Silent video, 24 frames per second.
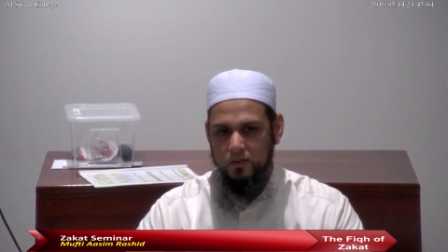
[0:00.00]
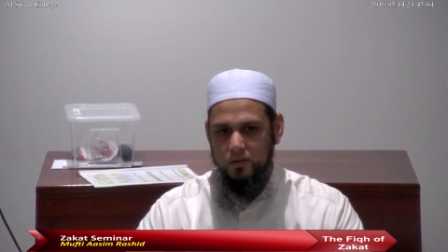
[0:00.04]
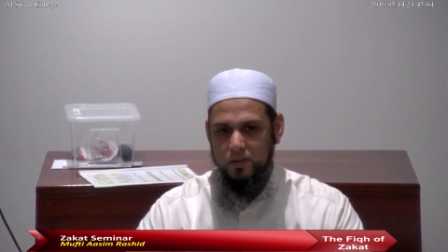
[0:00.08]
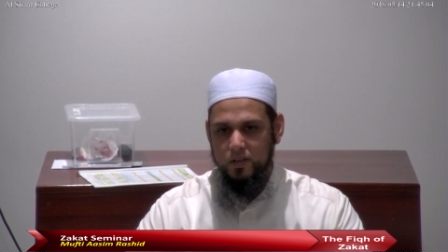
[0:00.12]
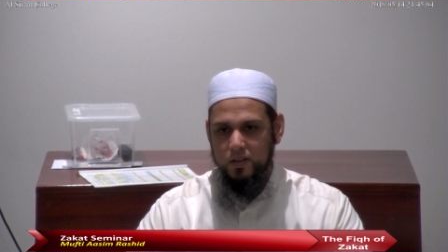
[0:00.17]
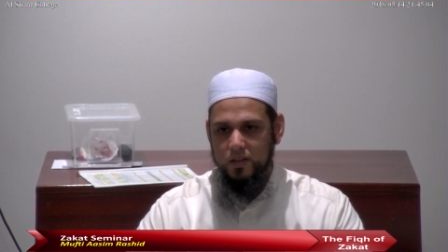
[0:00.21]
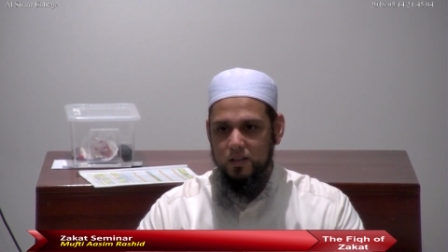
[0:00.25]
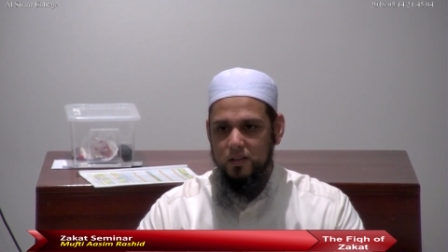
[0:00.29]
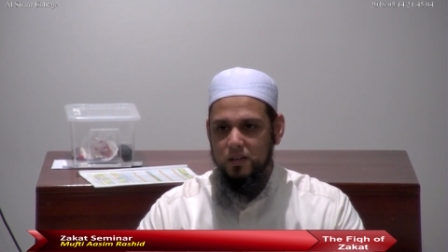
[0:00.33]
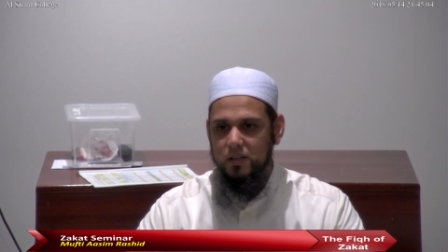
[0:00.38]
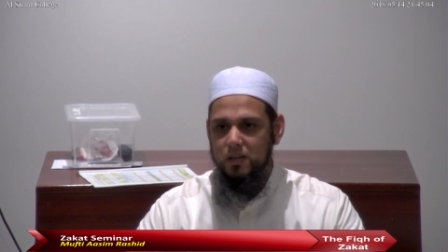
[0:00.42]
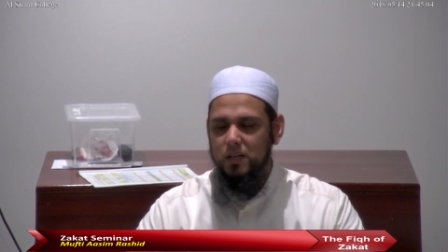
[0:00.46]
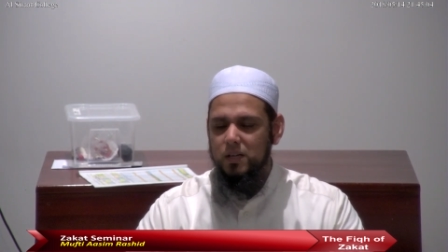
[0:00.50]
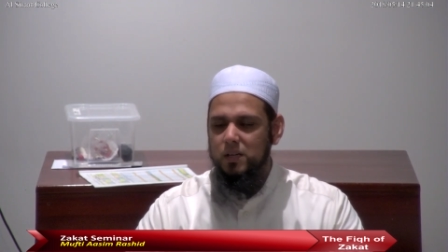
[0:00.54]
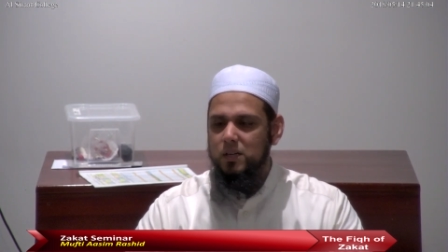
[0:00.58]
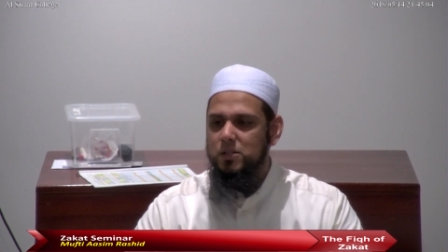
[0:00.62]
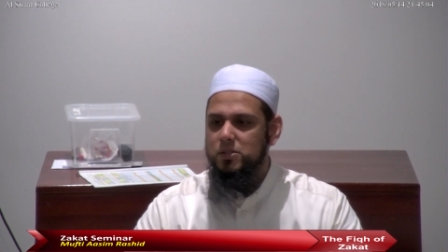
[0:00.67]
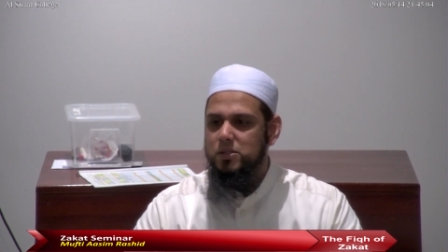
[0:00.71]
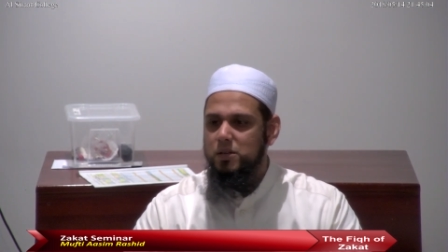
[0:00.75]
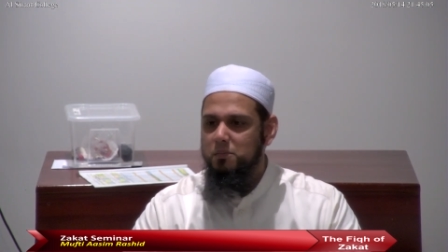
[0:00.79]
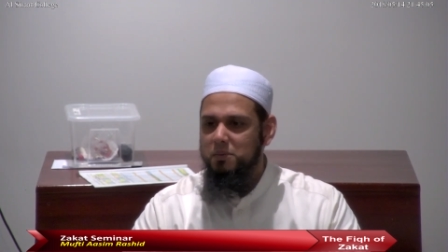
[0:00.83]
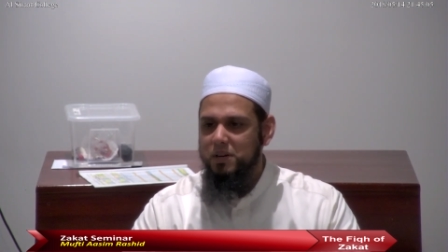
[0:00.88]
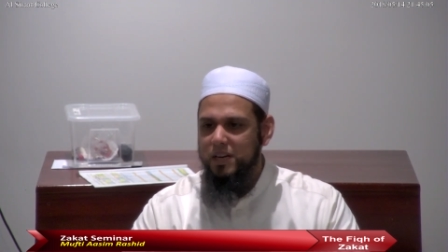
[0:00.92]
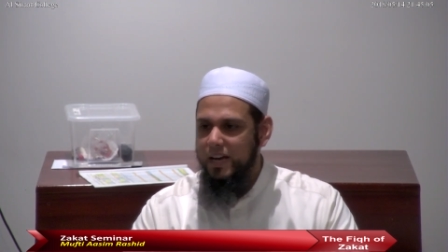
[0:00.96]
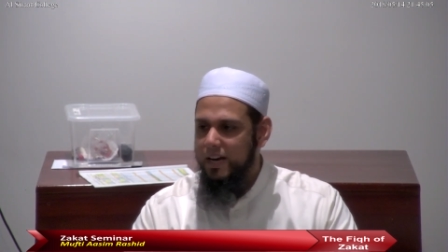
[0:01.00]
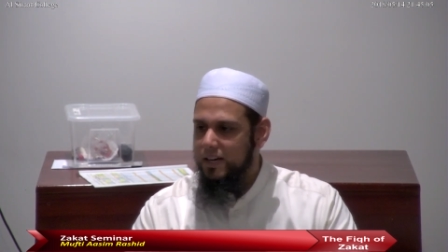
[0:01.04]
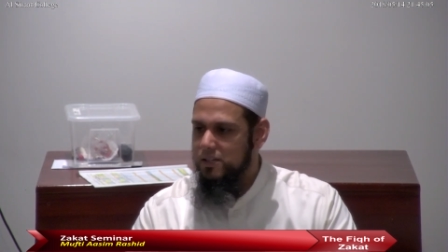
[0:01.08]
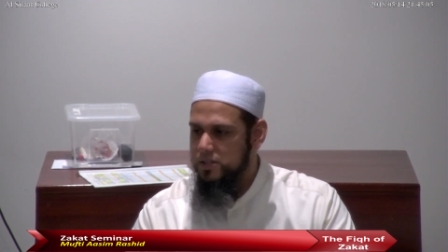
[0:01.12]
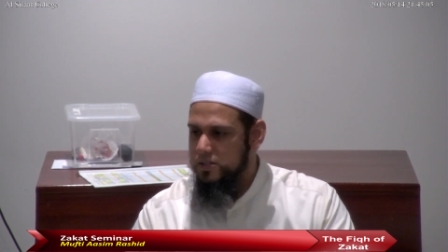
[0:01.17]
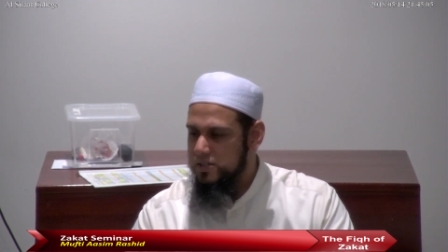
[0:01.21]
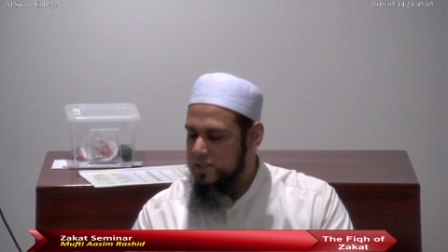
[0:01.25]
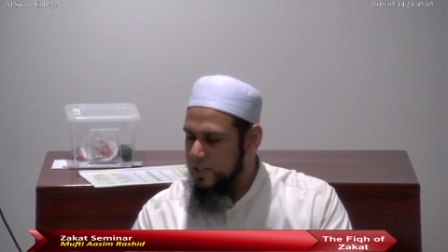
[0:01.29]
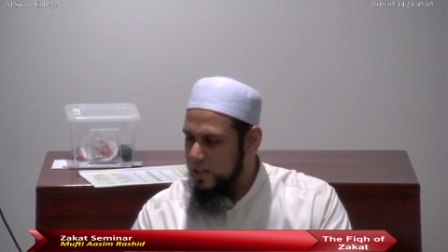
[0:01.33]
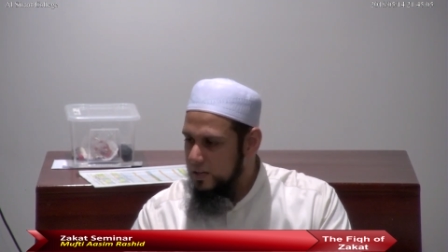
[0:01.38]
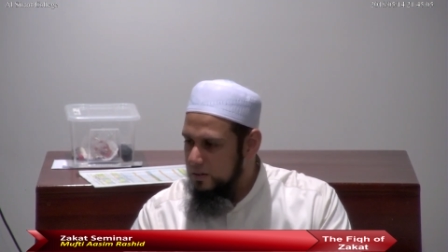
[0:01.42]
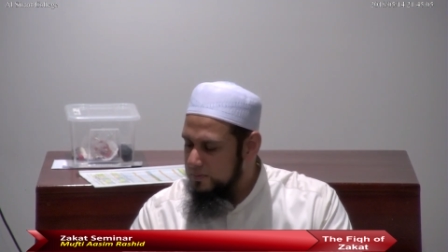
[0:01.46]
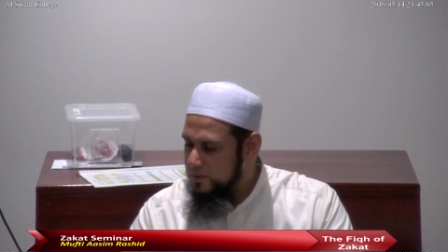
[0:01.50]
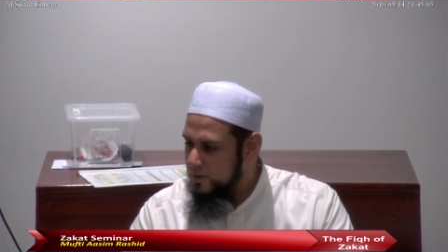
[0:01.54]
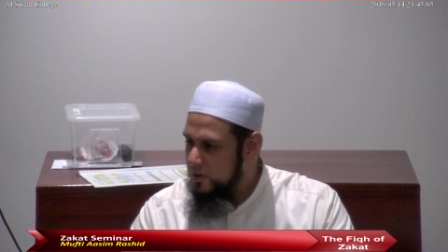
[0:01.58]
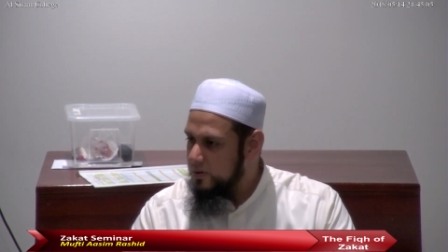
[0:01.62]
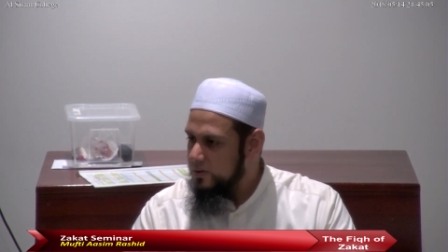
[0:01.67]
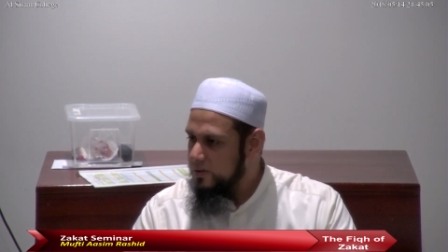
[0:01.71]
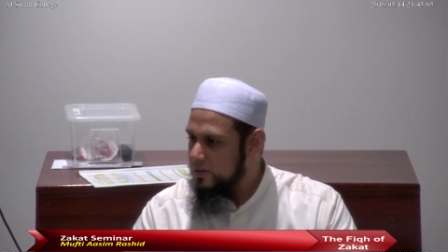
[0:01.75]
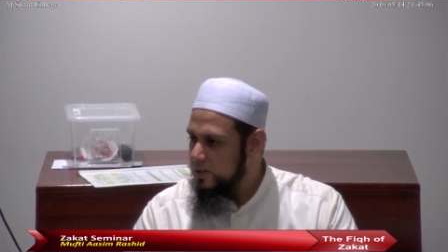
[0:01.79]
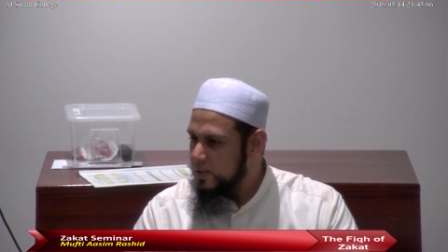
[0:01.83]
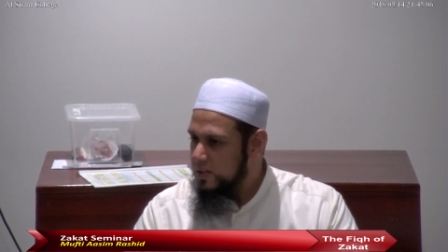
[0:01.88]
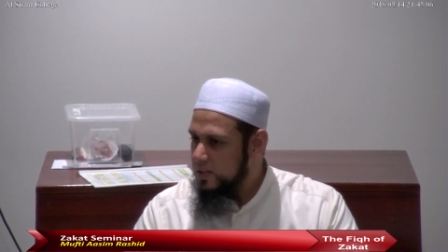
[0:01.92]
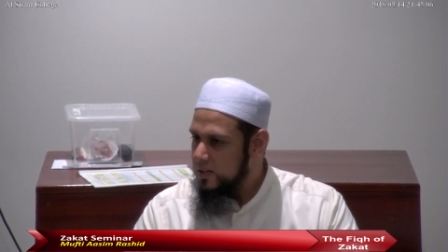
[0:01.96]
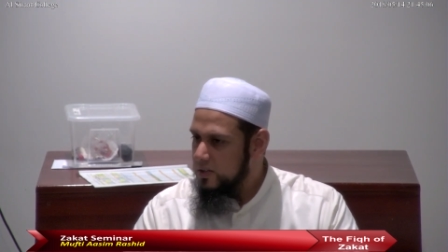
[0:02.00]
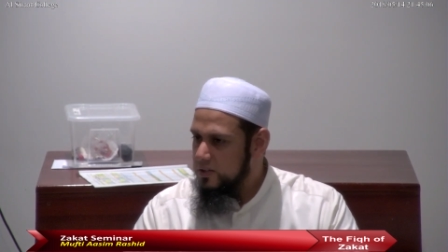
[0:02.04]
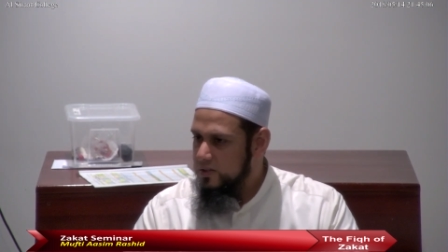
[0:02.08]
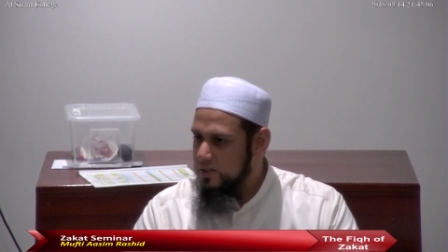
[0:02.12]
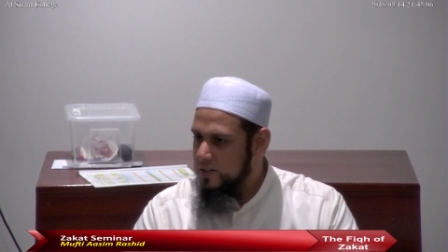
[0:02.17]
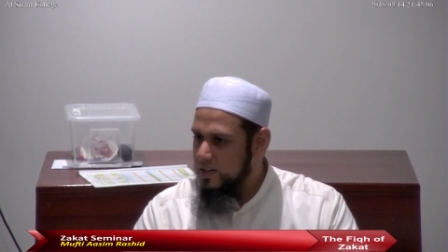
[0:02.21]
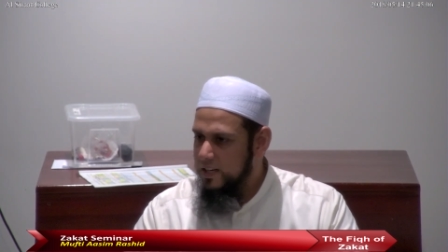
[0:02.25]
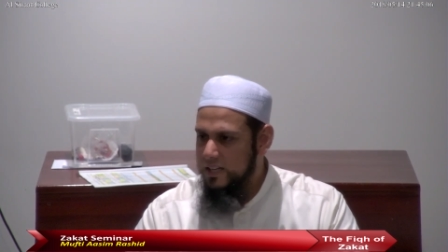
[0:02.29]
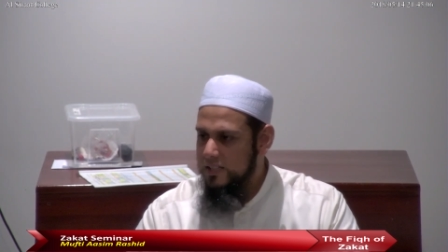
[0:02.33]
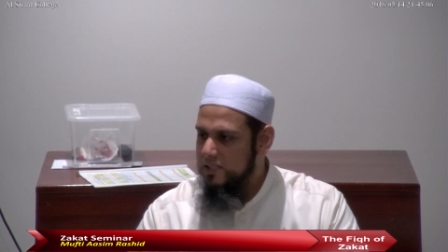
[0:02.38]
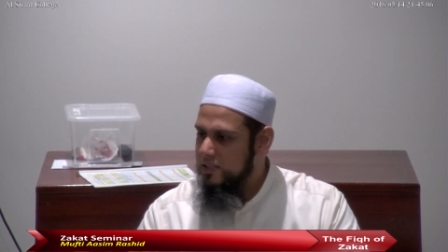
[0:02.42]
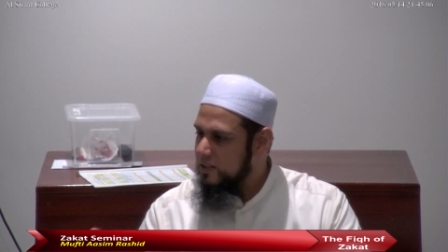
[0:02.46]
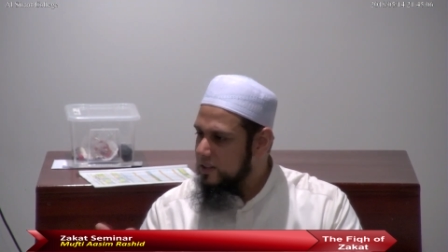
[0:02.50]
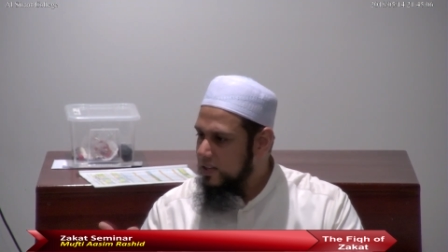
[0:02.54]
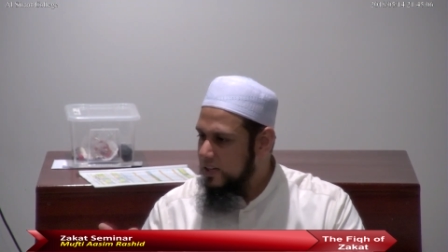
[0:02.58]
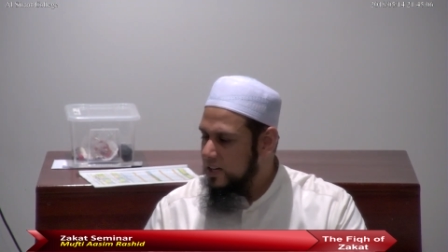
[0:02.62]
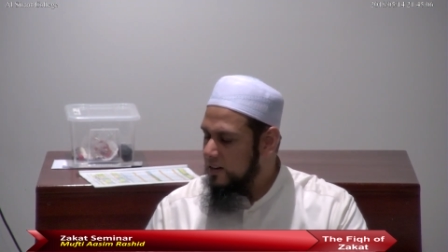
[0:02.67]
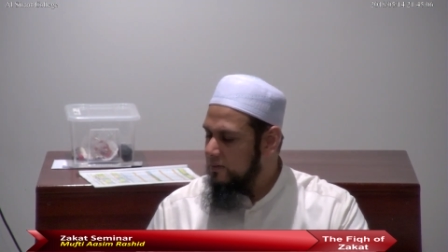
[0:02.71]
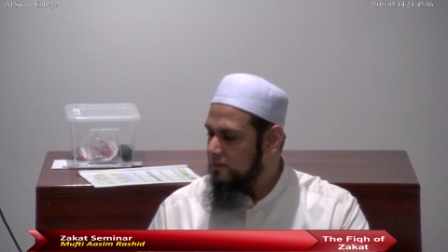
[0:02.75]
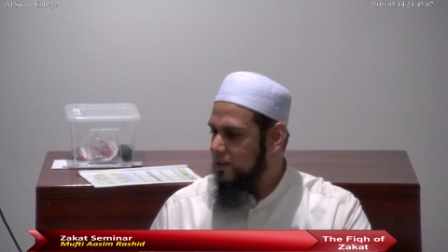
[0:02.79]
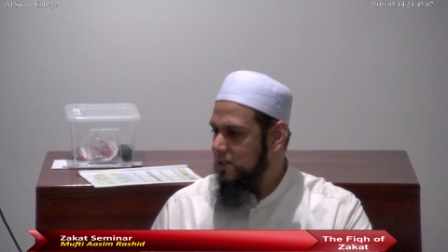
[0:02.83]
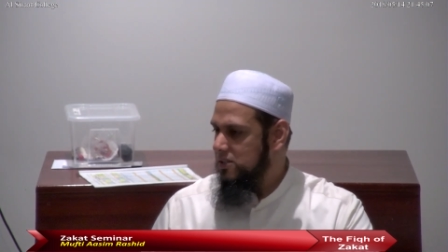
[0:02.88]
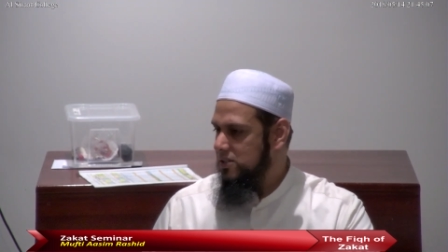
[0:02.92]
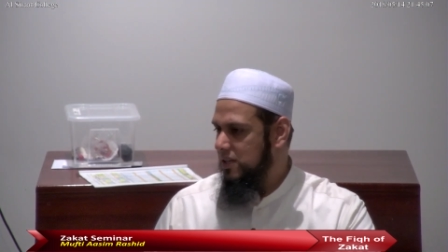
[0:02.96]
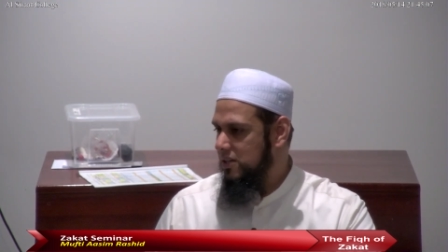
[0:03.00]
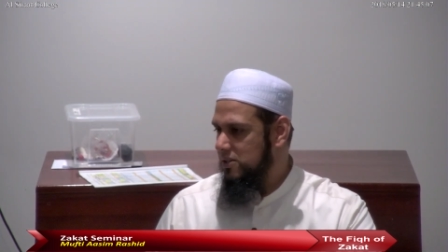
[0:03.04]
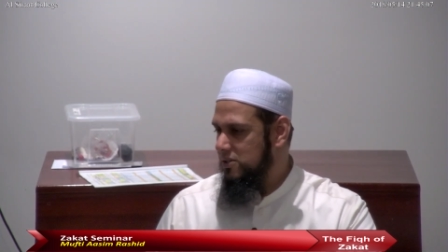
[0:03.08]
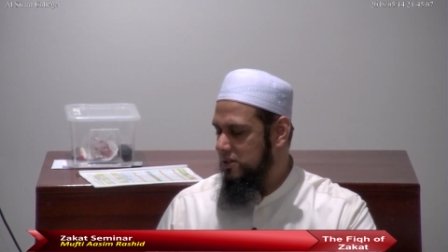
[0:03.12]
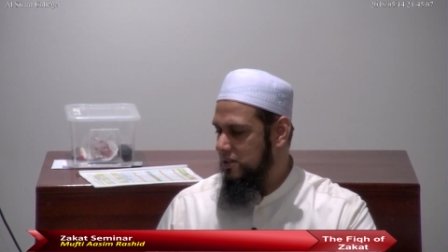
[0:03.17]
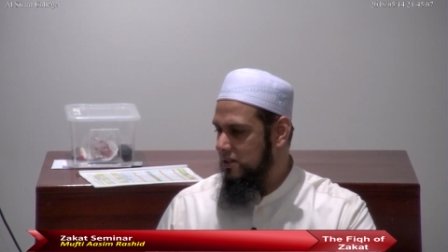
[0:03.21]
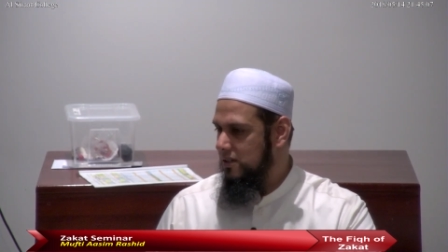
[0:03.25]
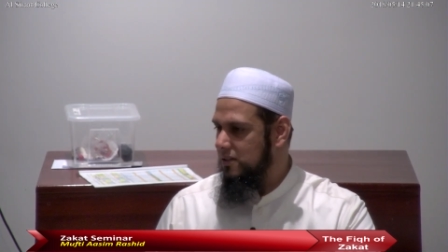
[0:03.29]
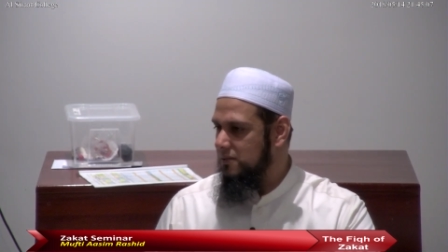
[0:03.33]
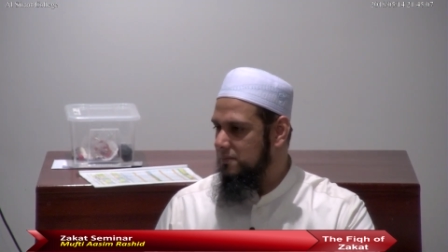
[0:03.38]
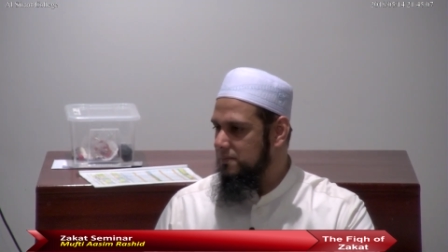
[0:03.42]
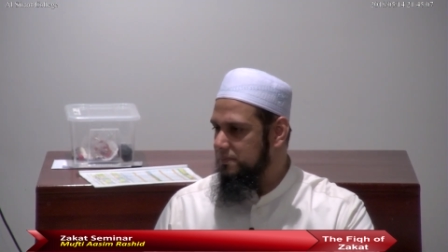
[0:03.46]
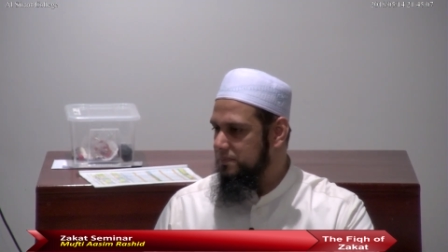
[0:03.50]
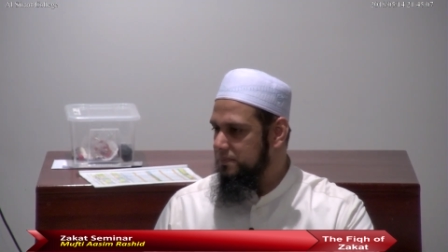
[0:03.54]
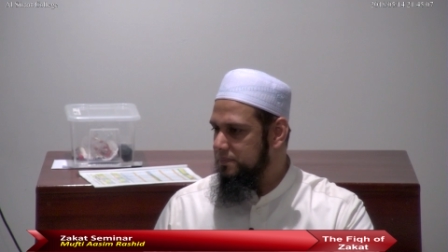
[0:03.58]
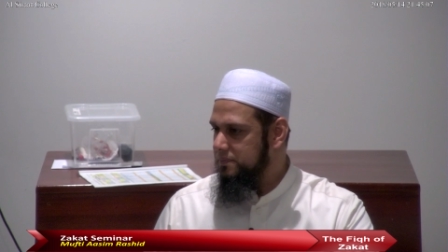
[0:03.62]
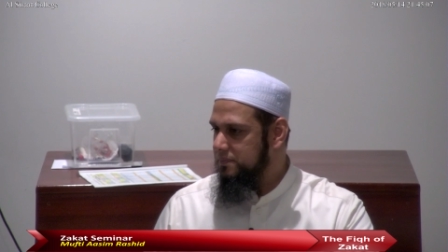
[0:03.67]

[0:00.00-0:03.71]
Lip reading: Okay? Somebody has a cell phone. Today it's a thing of necessity.